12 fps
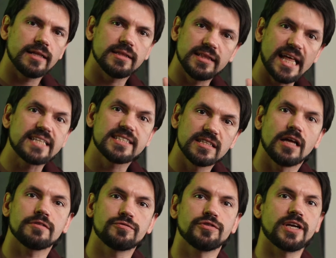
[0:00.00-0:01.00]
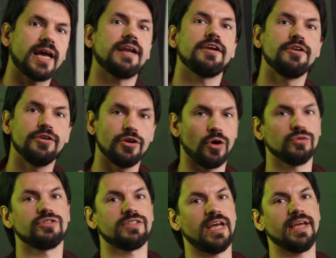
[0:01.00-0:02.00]
Let's not forget
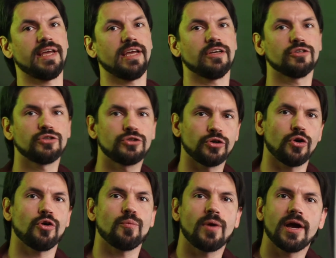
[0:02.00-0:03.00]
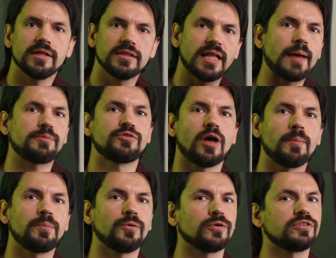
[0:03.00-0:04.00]
note taking. Sure, my laptop
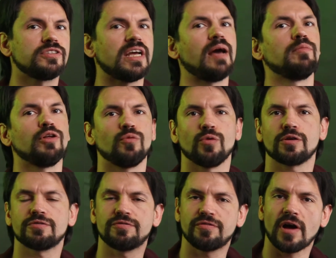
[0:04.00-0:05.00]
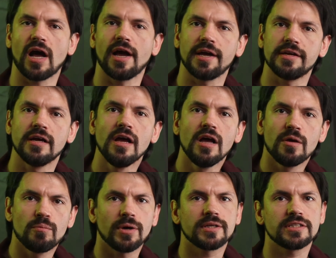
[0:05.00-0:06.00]
or tablet worked fine,
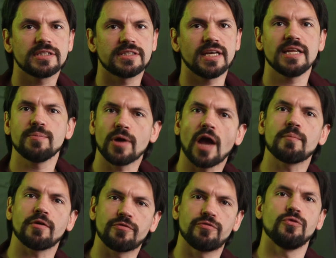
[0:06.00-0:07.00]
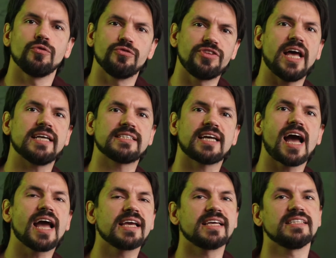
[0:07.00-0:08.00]
but sitting behind my full desk,
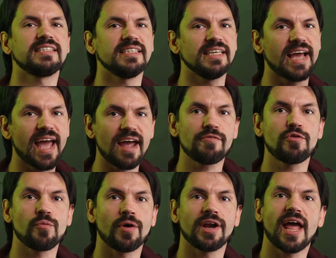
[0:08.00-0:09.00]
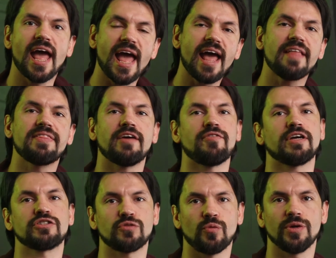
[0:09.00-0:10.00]
I can see everyone and have
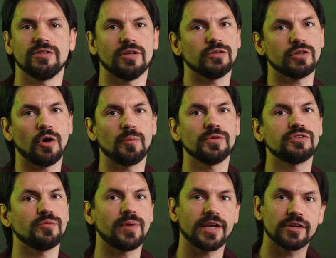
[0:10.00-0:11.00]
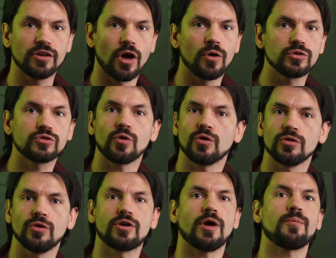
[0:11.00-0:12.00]
extra windows open to make notes or
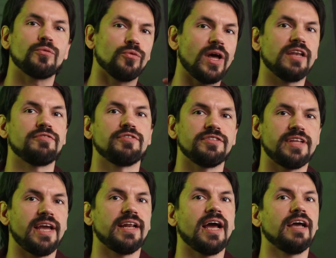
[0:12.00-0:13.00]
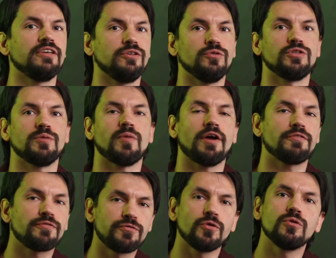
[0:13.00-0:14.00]
look up relevant data using my
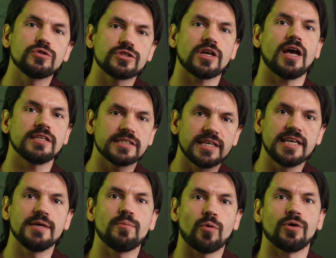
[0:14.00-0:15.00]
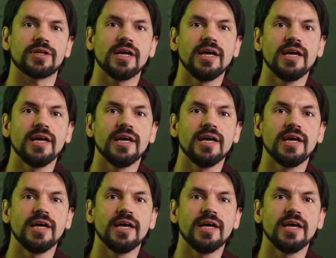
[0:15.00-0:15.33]
full-sized keyboard